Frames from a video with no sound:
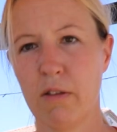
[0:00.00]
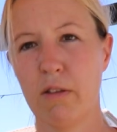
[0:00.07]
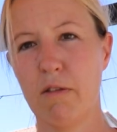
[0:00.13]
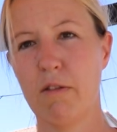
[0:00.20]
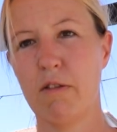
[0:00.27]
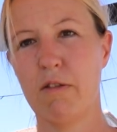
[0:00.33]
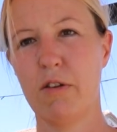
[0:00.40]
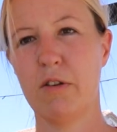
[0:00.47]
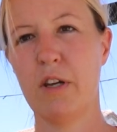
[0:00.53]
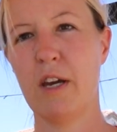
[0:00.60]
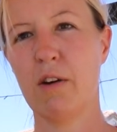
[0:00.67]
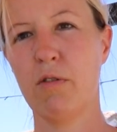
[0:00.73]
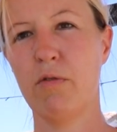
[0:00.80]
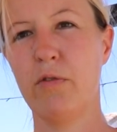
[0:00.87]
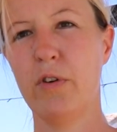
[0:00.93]
this is the
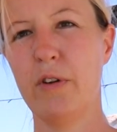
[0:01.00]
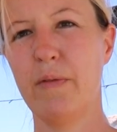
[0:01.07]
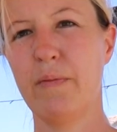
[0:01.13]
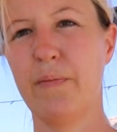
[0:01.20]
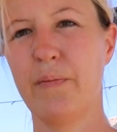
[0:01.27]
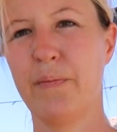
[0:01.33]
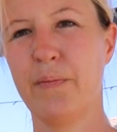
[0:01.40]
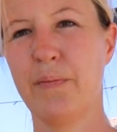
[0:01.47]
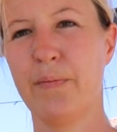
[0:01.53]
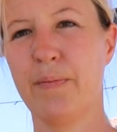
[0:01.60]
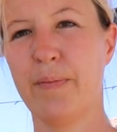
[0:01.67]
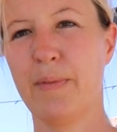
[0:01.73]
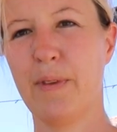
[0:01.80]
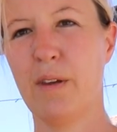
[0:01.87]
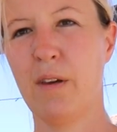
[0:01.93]
Tanglefoot.
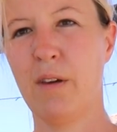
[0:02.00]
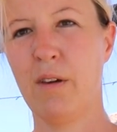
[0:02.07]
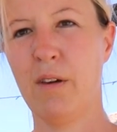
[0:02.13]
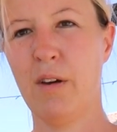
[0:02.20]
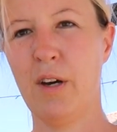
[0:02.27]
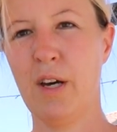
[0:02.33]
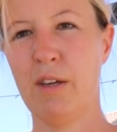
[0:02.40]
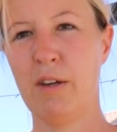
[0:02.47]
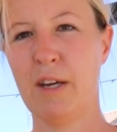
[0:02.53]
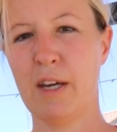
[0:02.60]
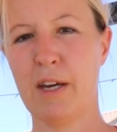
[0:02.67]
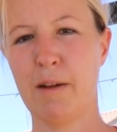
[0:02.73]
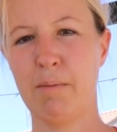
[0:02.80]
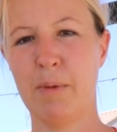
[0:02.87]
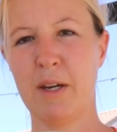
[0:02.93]
You can
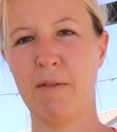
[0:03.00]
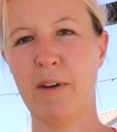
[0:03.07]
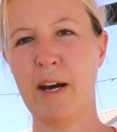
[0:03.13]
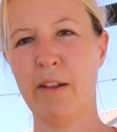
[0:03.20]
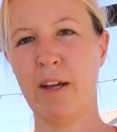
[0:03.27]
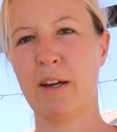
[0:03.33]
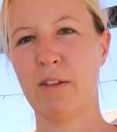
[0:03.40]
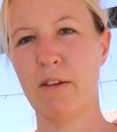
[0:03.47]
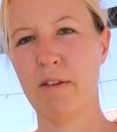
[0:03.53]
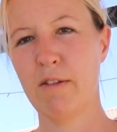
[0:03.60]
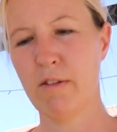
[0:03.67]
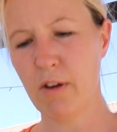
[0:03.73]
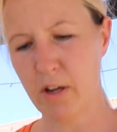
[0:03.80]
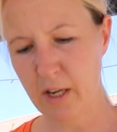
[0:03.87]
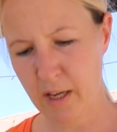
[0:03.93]
get a big vat like
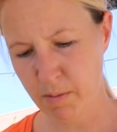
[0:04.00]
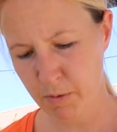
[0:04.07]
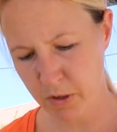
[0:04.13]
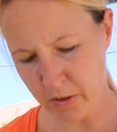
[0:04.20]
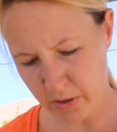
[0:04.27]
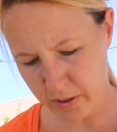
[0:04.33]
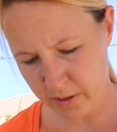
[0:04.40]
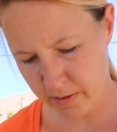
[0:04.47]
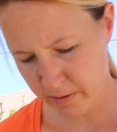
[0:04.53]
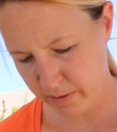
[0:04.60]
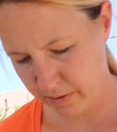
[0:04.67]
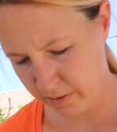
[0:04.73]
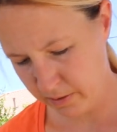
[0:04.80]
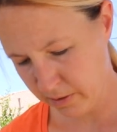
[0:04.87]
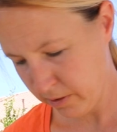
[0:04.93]
this on Amazon.
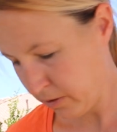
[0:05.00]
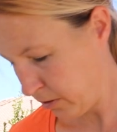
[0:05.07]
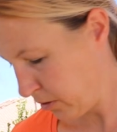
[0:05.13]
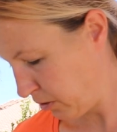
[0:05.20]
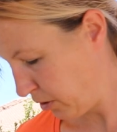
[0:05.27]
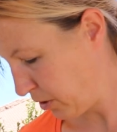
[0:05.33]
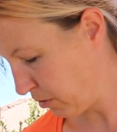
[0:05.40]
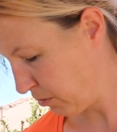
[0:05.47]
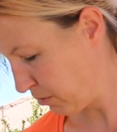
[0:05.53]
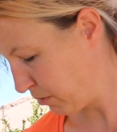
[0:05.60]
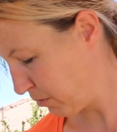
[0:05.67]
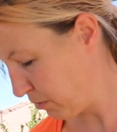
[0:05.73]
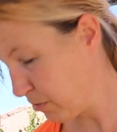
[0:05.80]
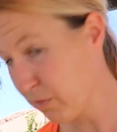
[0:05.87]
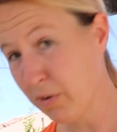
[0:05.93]
You don't
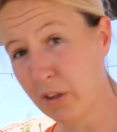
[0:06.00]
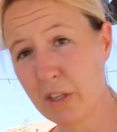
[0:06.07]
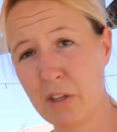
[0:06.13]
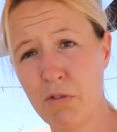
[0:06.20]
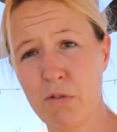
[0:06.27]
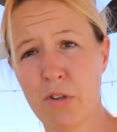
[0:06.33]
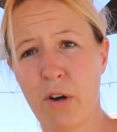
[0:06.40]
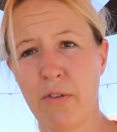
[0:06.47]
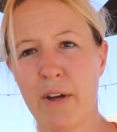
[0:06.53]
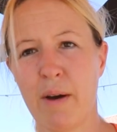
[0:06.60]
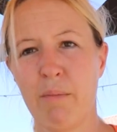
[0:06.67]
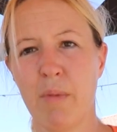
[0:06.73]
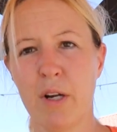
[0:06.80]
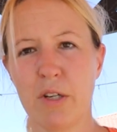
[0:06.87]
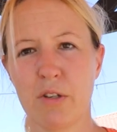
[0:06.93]
really use all
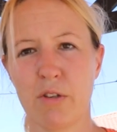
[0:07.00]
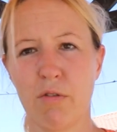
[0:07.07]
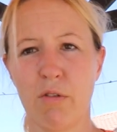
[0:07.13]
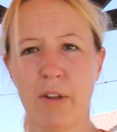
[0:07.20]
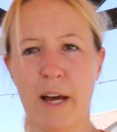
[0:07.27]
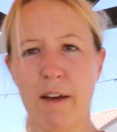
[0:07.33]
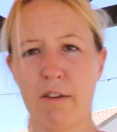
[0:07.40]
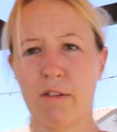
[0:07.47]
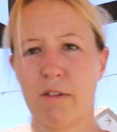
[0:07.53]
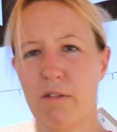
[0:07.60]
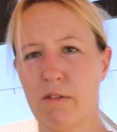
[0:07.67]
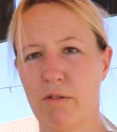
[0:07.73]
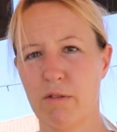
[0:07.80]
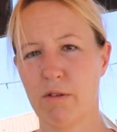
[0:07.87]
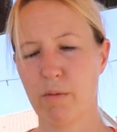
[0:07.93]
that much, so it
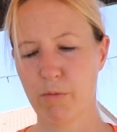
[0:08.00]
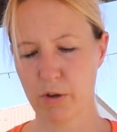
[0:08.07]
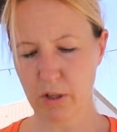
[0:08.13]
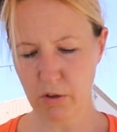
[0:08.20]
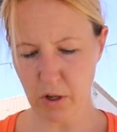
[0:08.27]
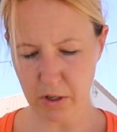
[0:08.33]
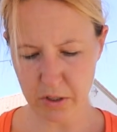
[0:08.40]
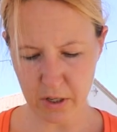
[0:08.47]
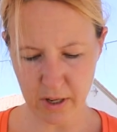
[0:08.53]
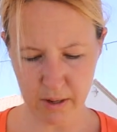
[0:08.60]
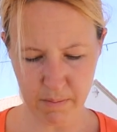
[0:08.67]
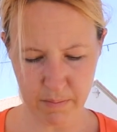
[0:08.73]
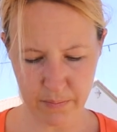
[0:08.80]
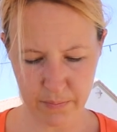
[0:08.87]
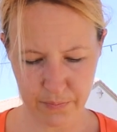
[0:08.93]
lasts a pretty long
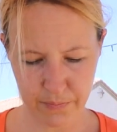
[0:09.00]
time.